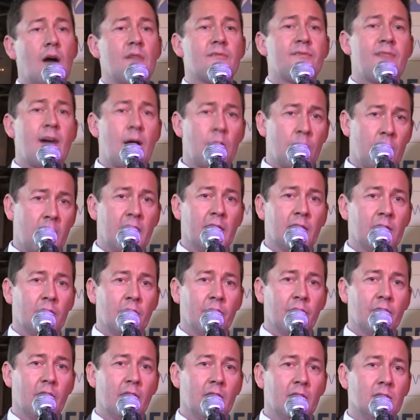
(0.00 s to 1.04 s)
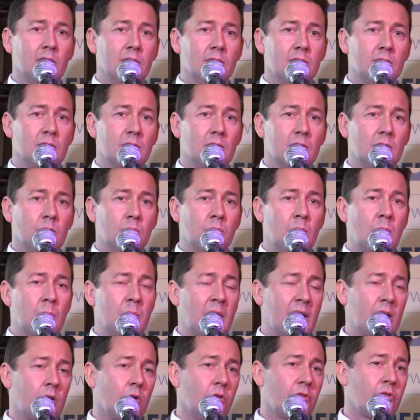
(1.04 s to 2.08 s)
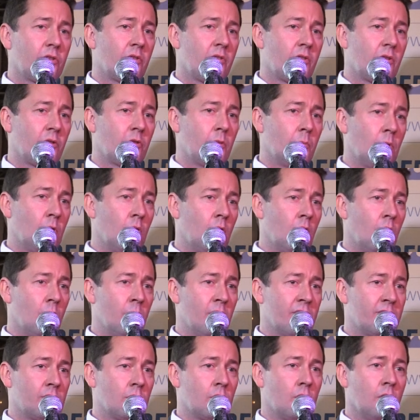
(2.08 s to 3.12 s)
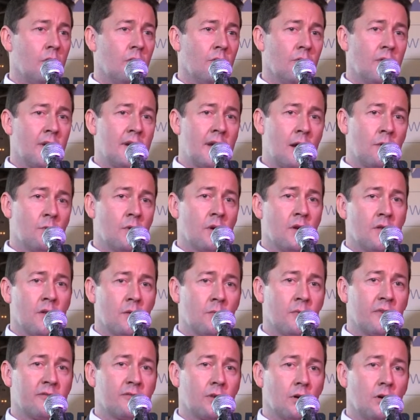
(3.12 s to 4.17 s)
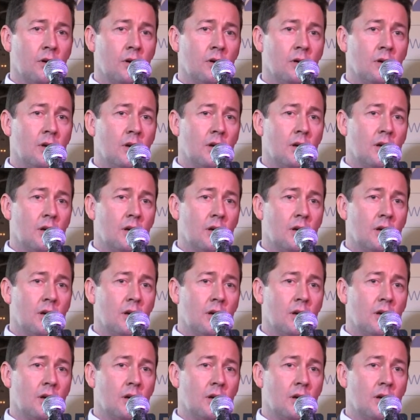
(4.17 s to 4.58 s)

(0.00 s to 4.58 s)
founded in London, but because of the support we've got and the network that we've got,